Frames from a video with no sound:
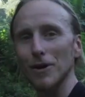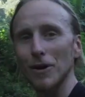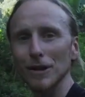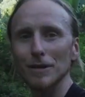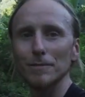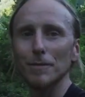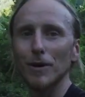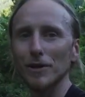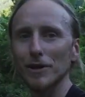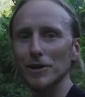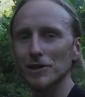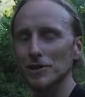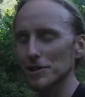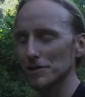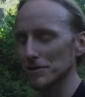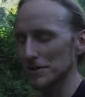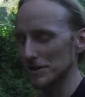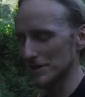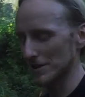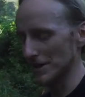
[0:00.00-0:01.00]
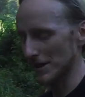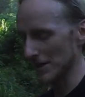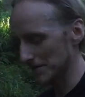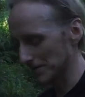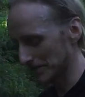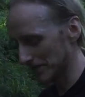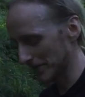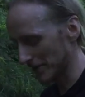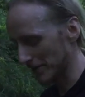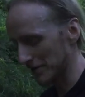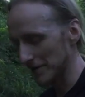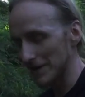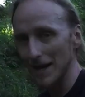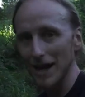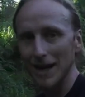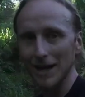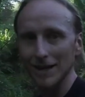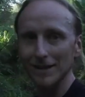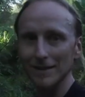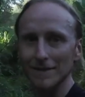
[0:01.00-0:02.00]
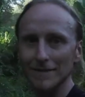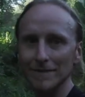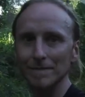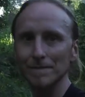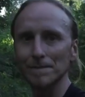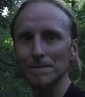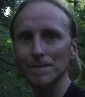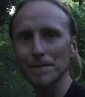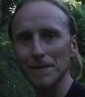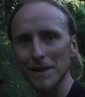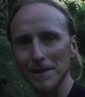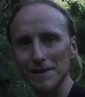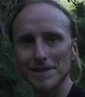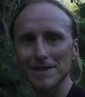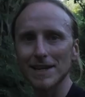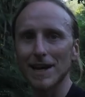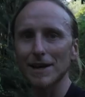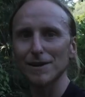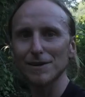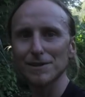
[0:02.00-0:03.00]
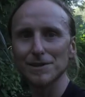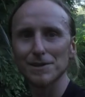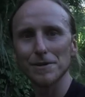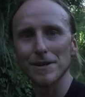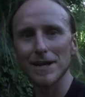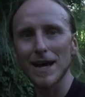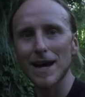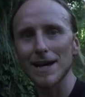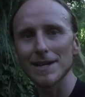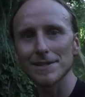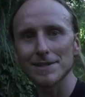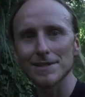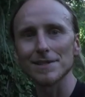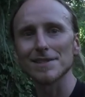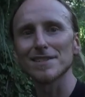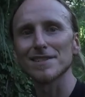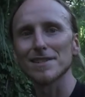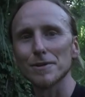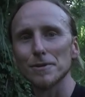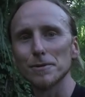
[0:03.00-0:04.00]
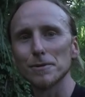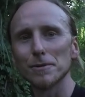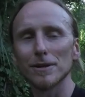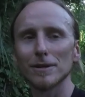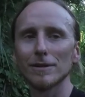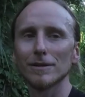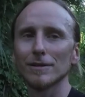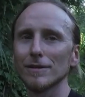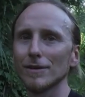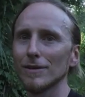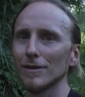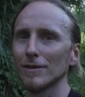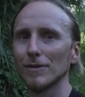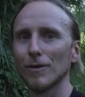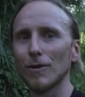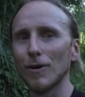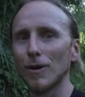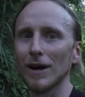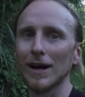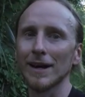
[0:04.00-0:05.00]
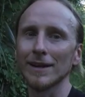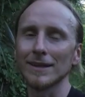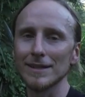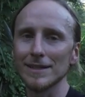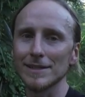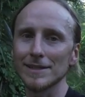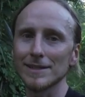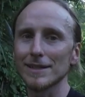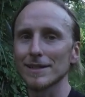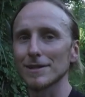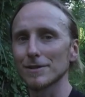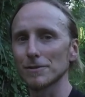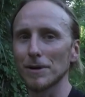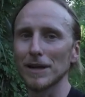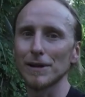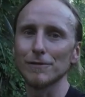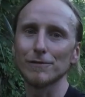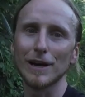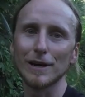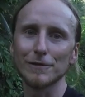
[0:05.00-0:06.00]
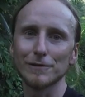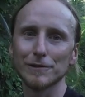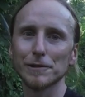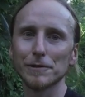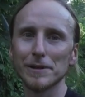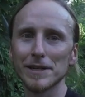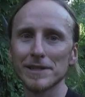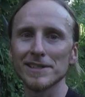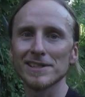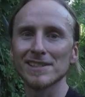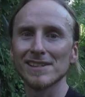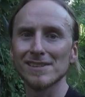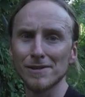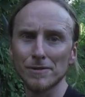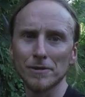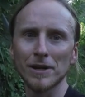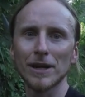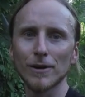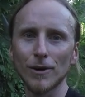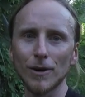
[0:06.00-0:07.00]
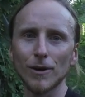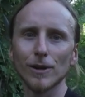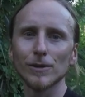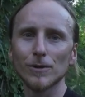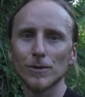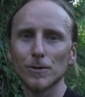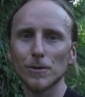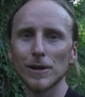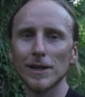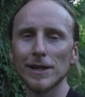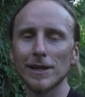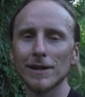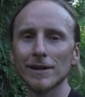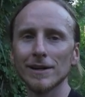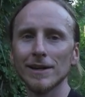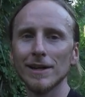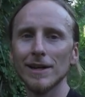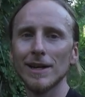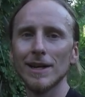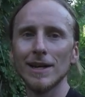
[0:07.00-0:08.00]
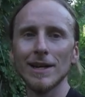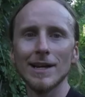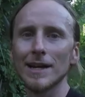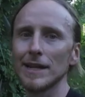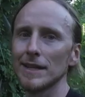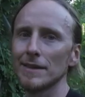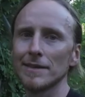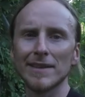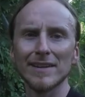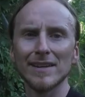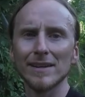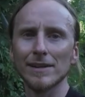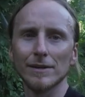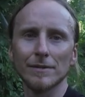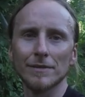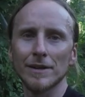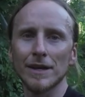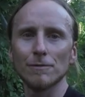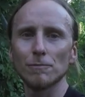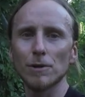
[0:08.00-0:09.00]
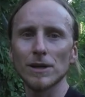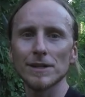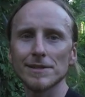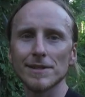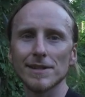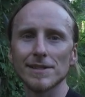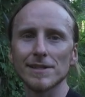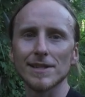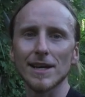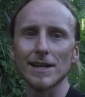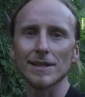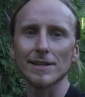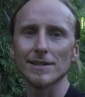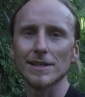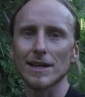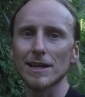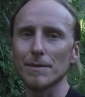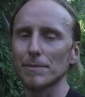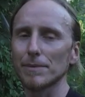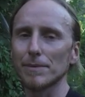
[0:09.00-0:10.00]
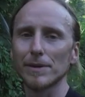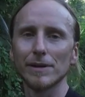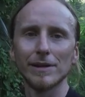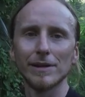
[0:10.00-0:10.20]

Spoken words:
early morning shoots here on the island, they start out so nice, it's cool, or at least 25 degrees, you can call it cool here. And then once the sun is up,